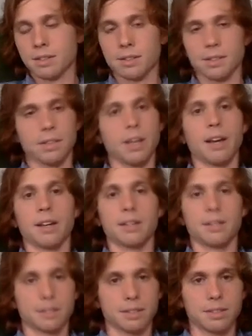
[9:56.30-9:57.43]
yeah,
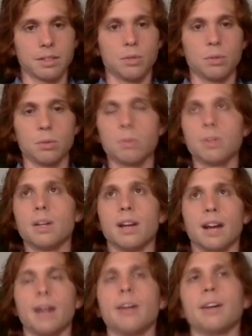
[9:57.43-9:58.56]

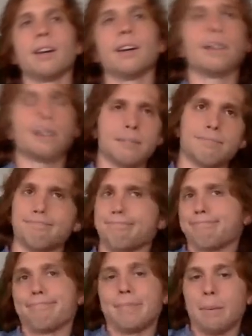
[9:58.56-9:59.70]
I
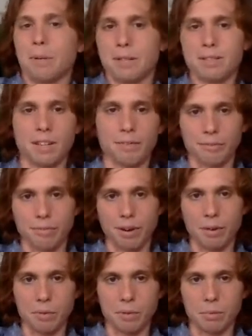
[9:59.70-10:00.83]
mean, it's different for
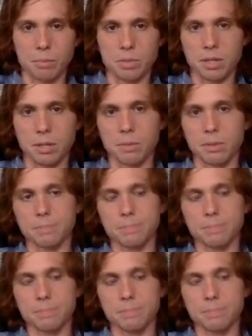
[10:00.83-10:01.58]
everyone, I'm sure, but